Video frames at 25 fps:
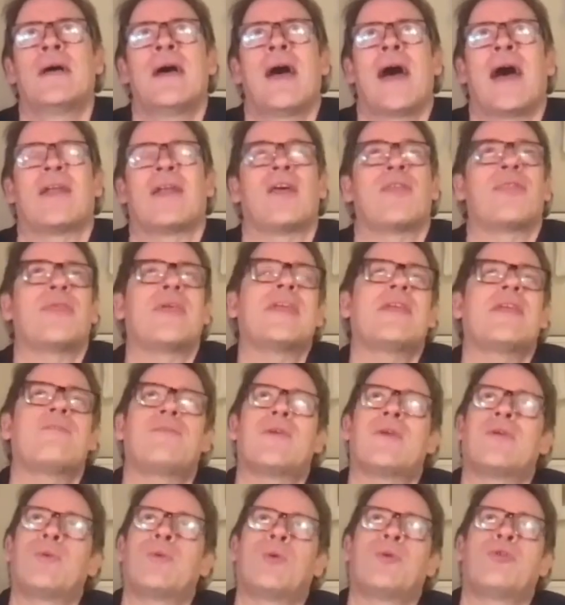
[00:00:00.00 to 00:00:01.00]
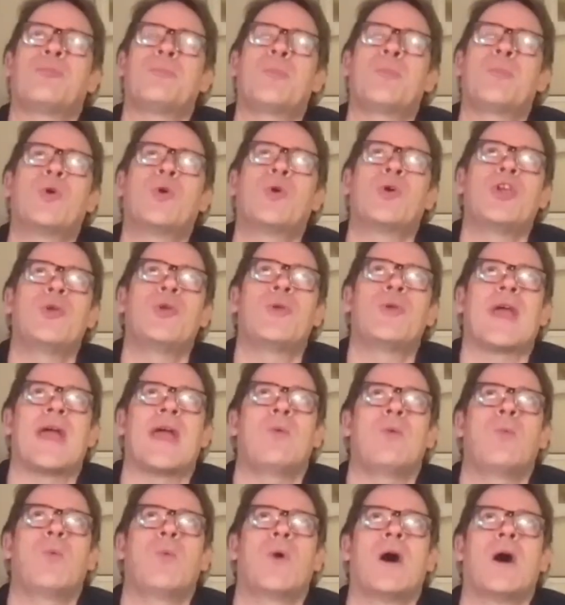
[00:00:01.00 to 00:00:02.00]
And I think if it was more
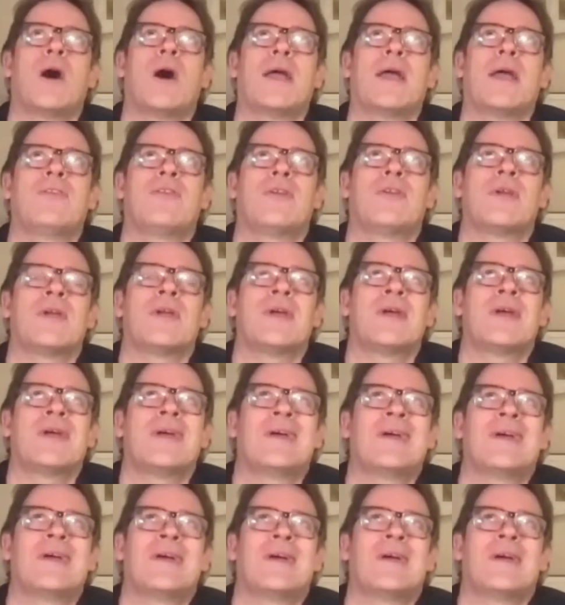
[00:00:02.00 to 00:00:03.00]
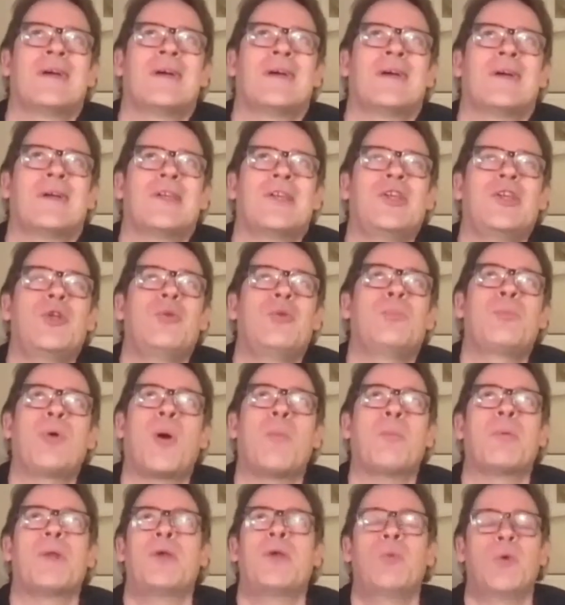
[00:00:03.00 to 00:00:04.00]
UK wide, you
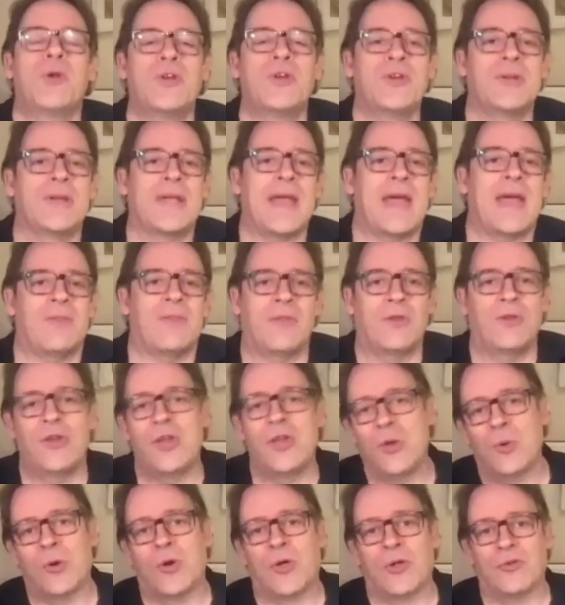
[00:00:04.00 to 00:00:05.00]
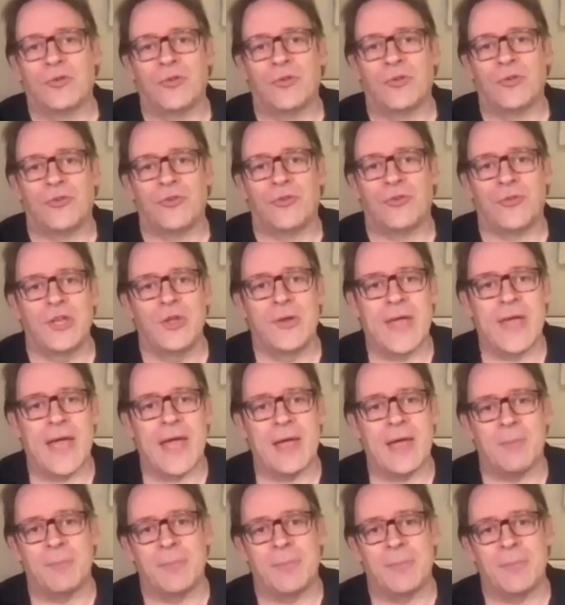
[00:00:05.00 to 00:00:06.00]
probably wouldn't get the nuance that you
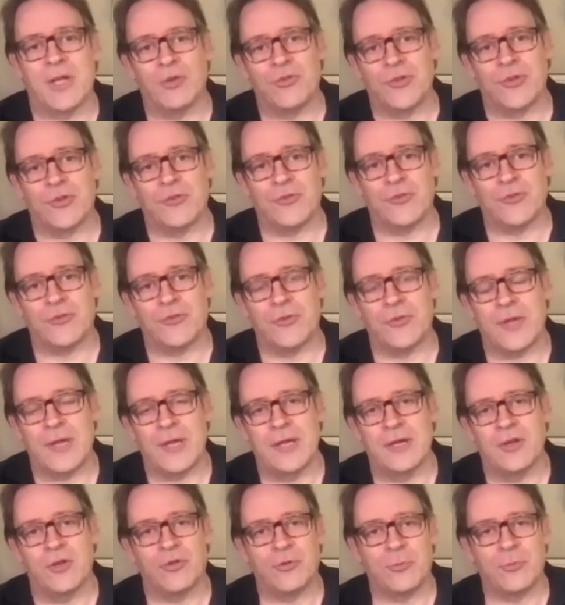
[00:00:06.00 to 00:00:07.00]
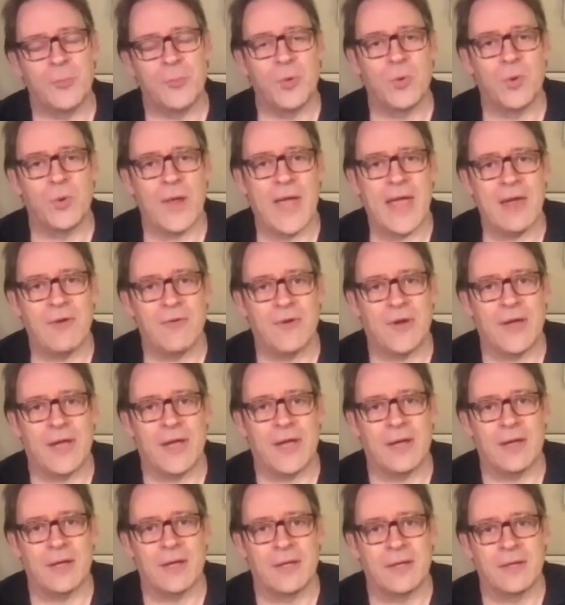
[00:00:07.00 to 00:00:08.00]
get because it's in a small
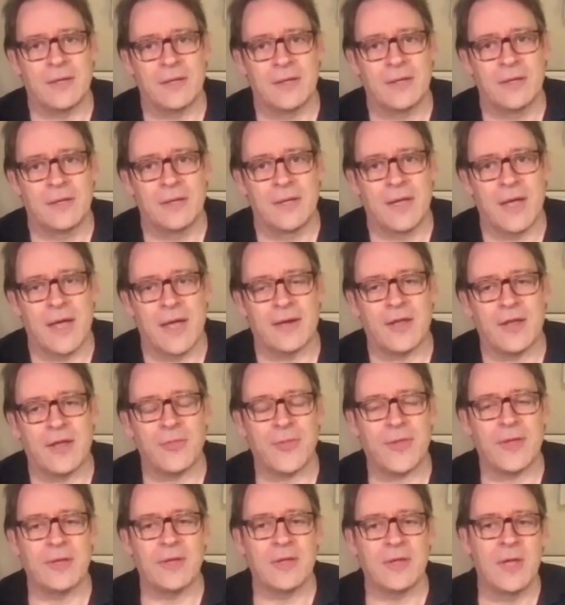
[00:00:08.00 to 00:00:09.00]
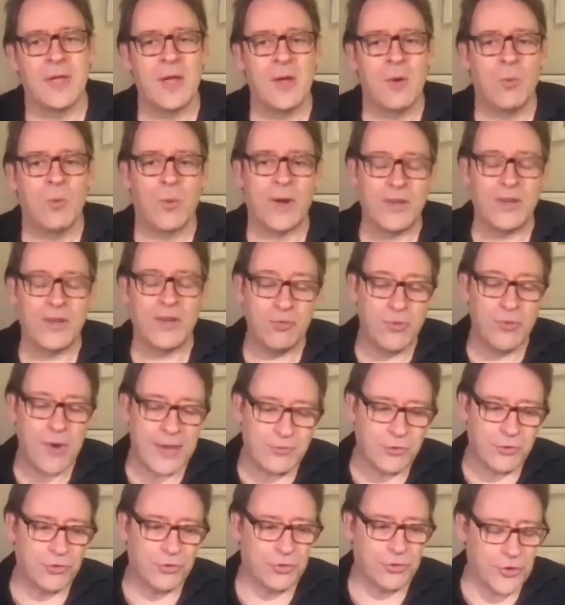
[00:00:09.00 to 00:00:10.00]
area. And I think when you
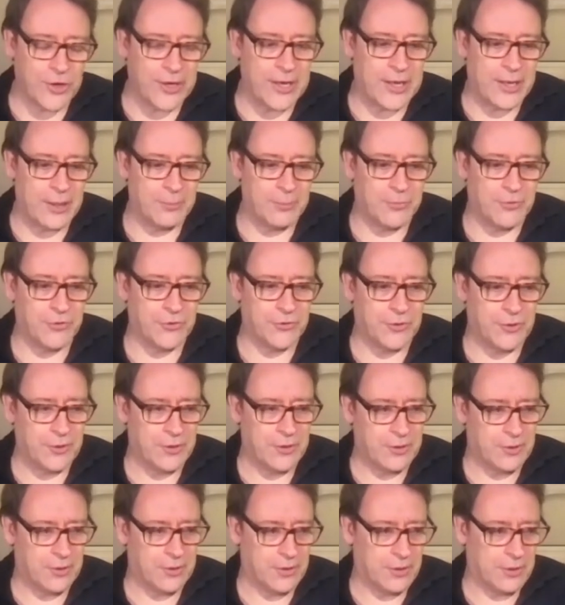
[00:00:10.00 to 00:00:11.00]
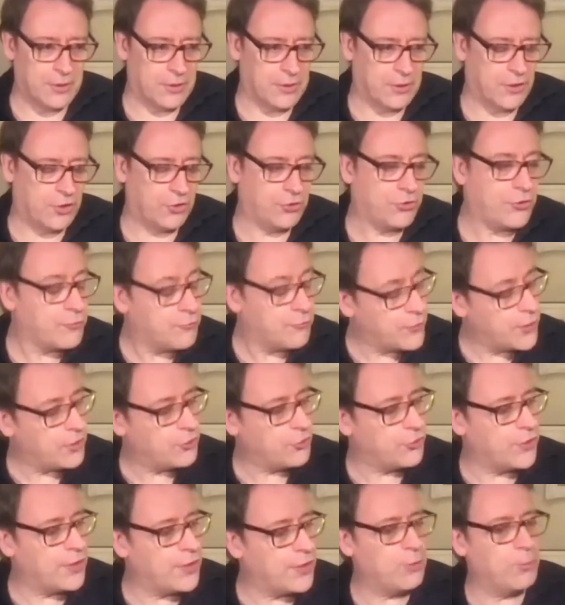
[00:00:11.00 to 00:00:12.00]
read the script, because the
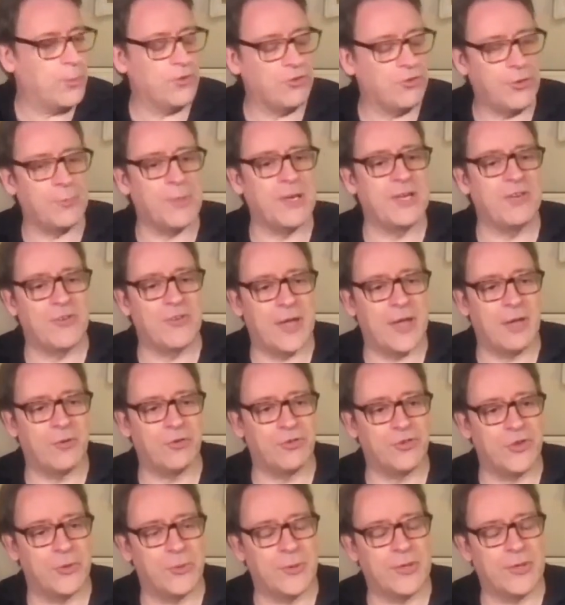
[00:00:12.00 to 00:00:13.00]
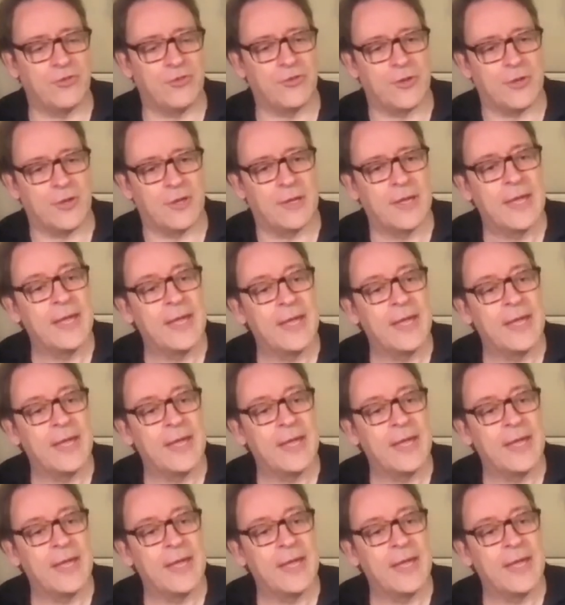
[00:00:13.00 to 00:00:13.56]
first thing when somebody tells you it's a